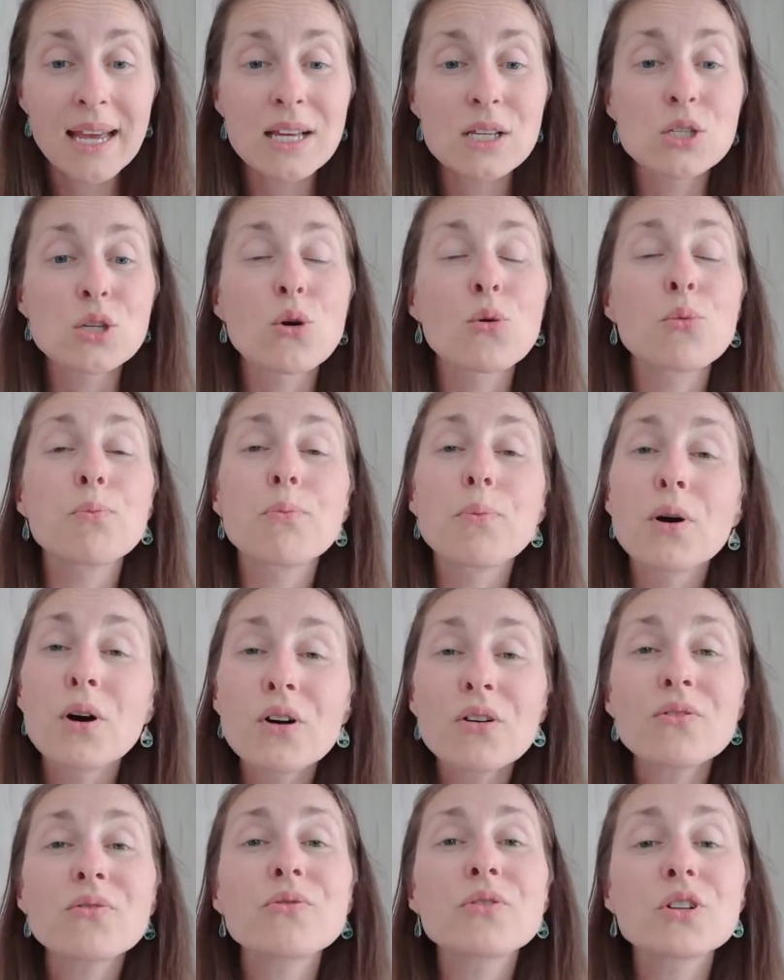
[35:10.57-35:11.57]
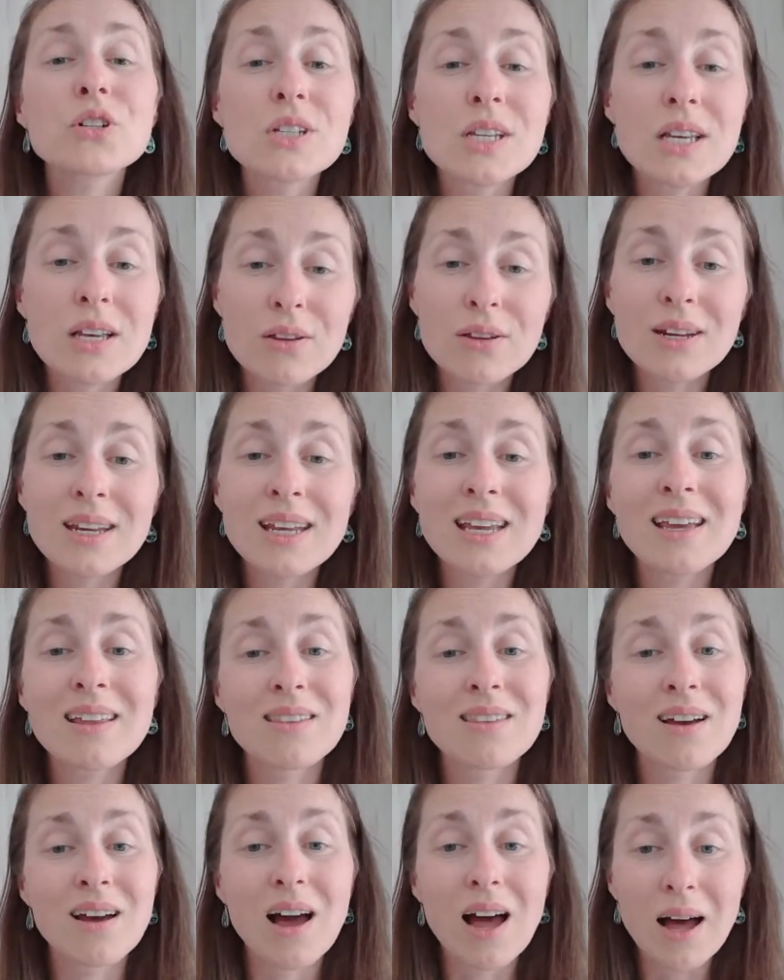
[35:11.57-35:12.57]
So put fertility
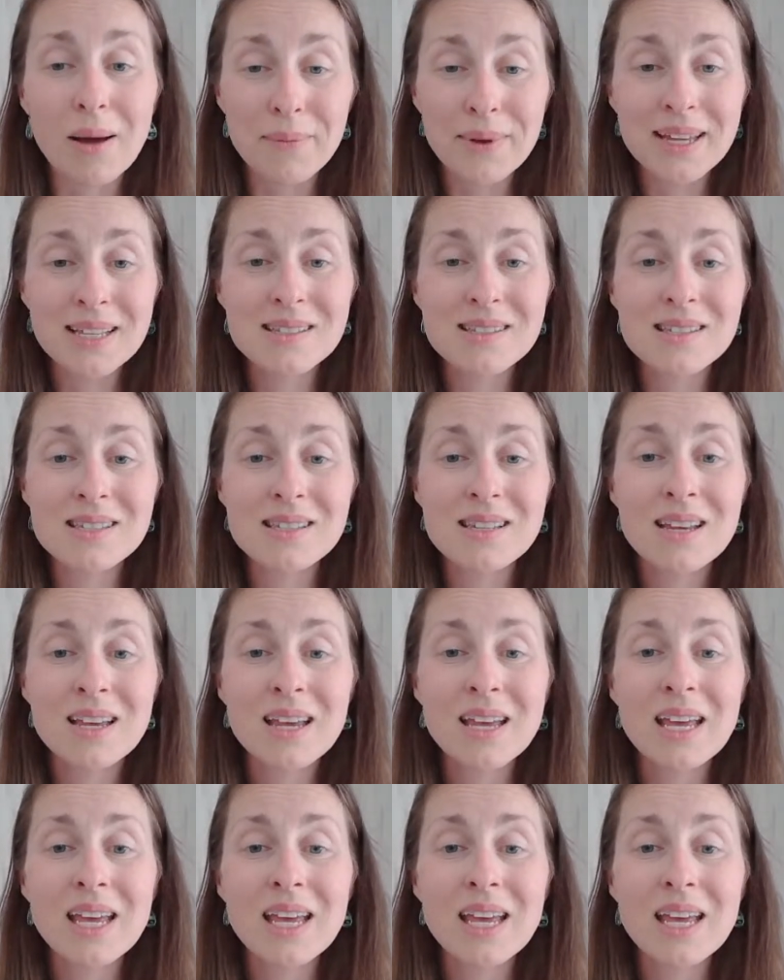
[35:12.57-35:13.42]
in the comments